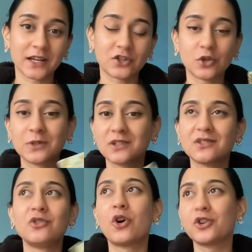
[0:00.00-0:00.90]
And Jupiter is
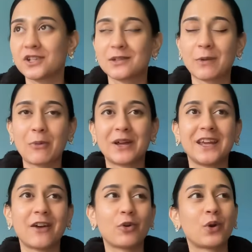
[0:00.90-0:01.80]
not just about
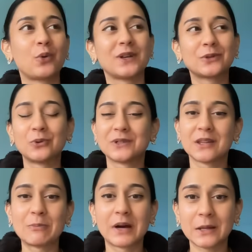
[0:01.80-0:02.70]
money. Everyone always calls it
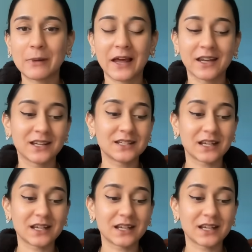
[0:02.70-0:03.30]
the money planet.